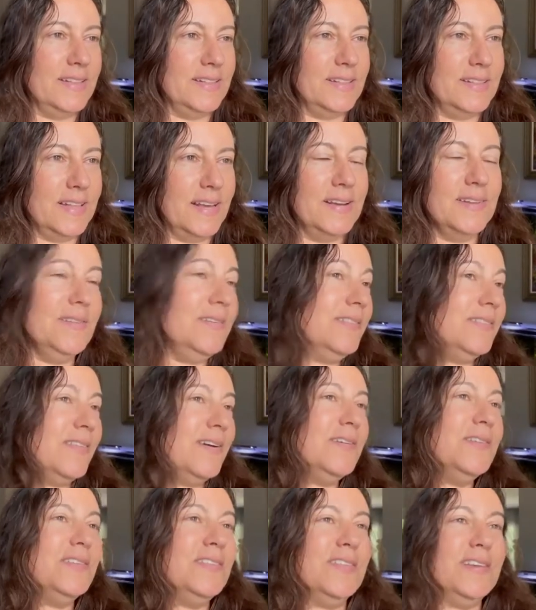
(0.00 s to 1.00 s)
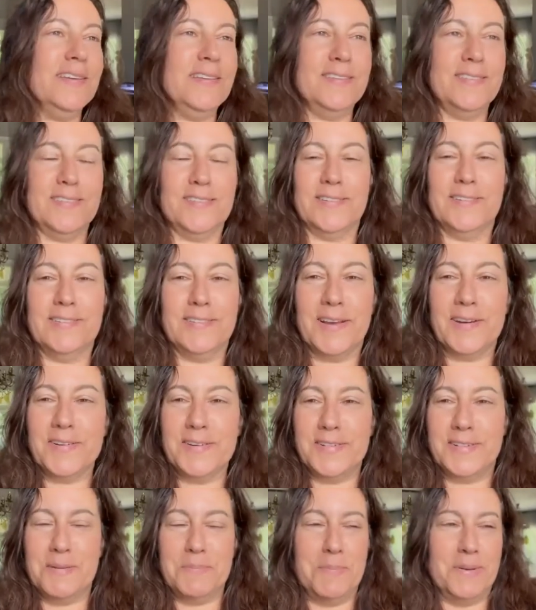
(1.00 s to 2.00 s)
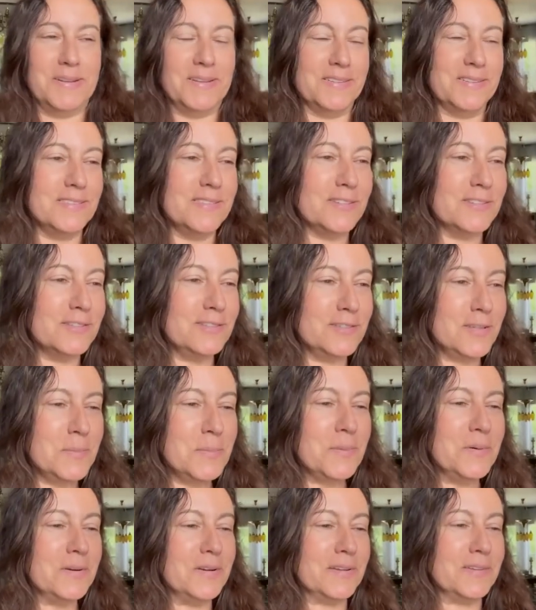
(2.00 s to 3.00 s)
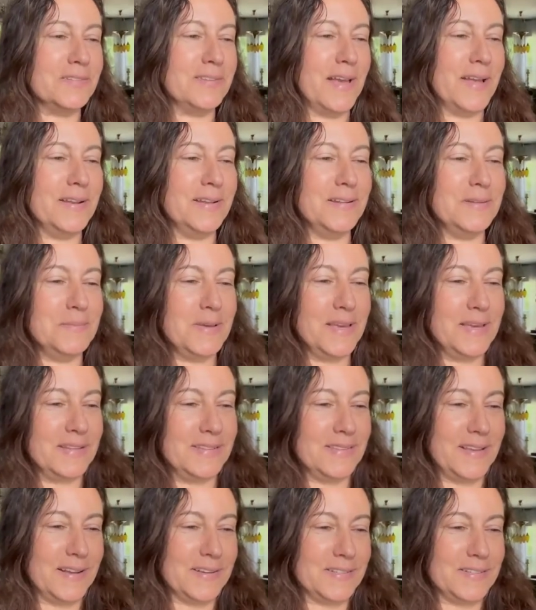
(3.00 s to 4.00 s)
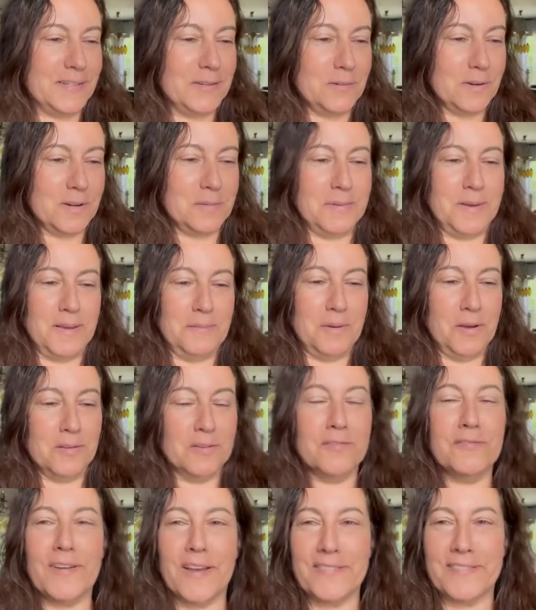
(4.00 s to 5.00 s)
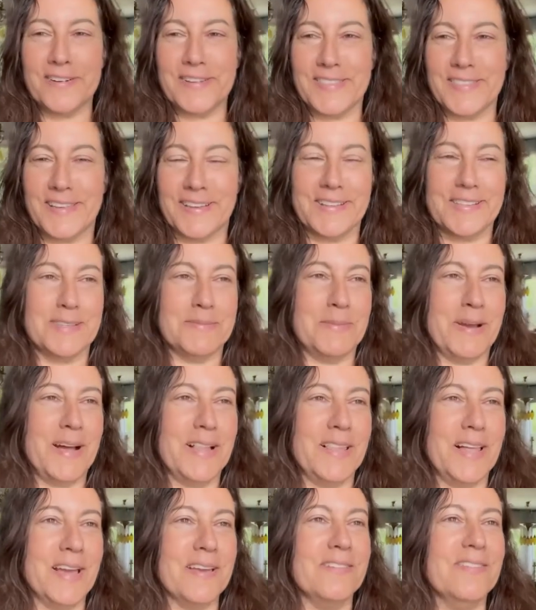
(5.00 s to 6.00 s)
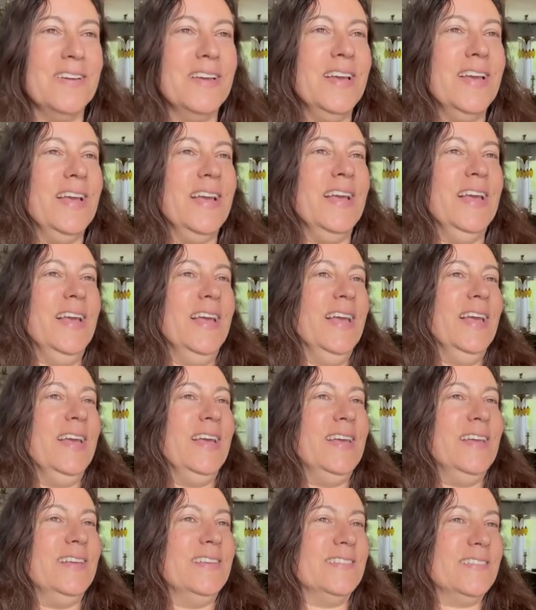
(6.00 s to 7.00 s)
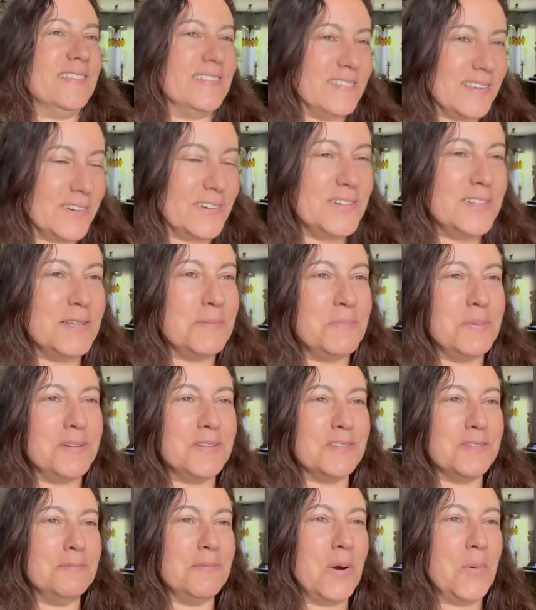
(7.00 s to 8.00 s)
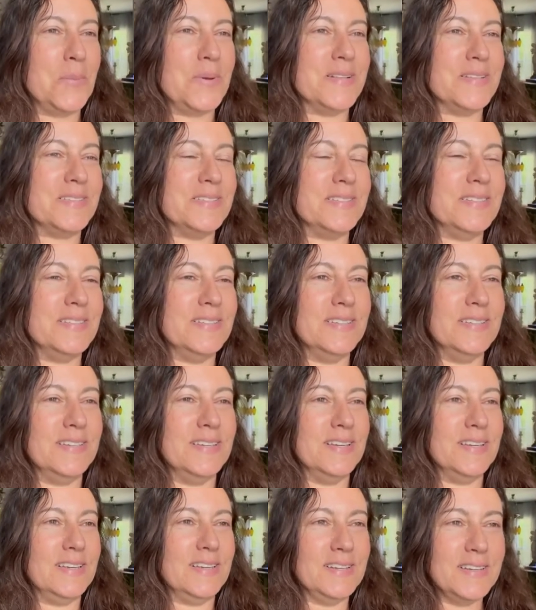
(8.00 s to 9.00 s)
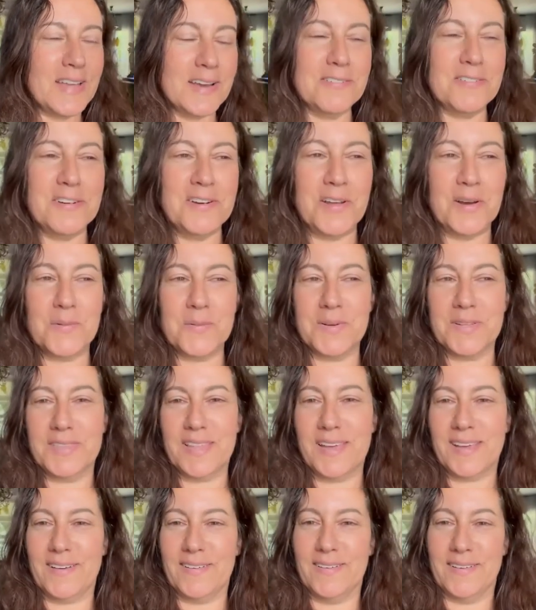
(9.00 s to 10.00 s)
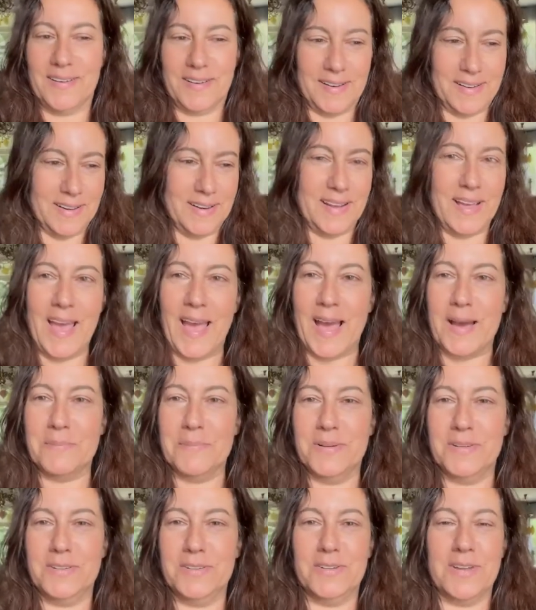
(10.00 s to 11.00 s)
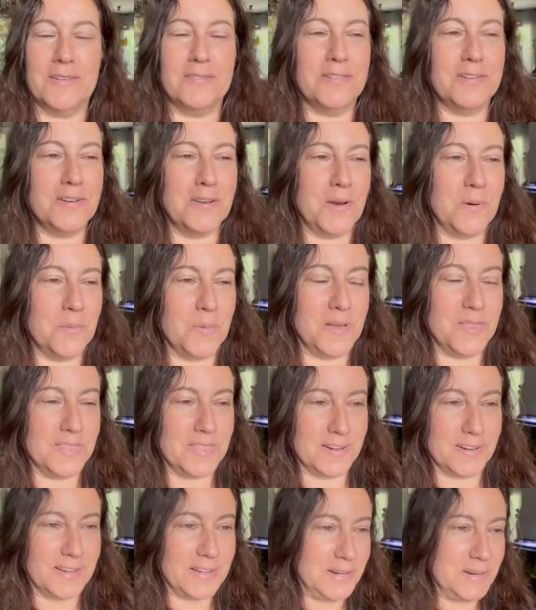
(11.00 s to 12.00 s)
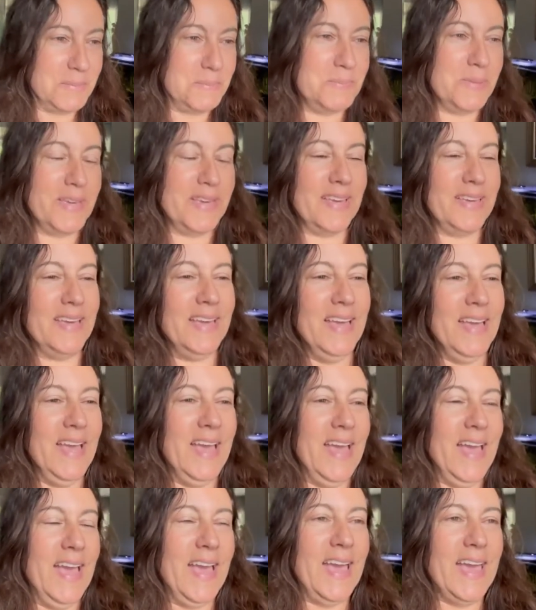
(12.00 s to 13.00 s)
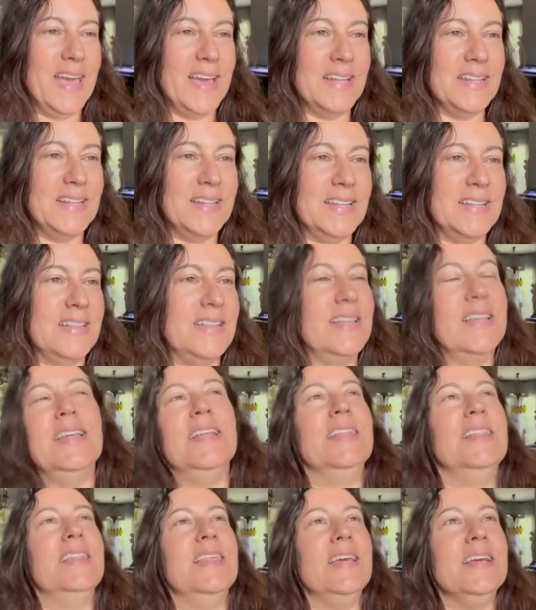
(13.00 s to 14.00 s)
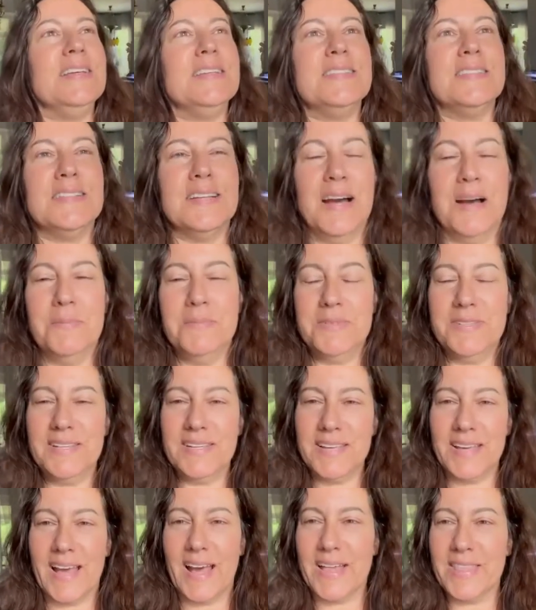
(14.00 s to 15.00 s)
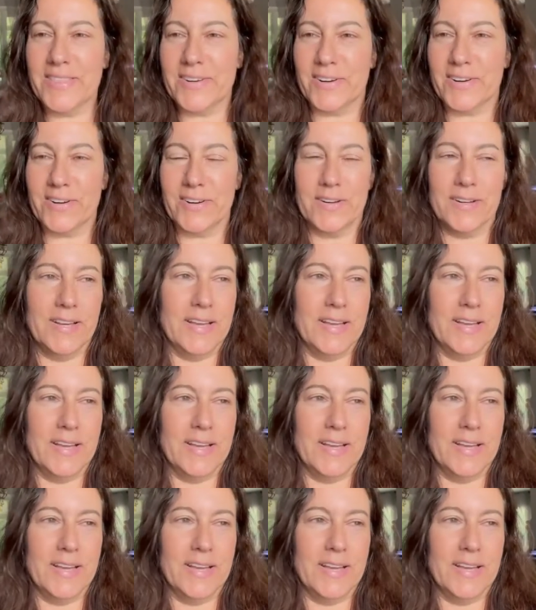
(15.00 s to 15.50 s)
Those things are serendipitous. They're super exciting to me. It's actually one of my most favorite things about life is the serendipitous moments. You never know when they're gonna happen. You never know what they're gonna be. And the things come together.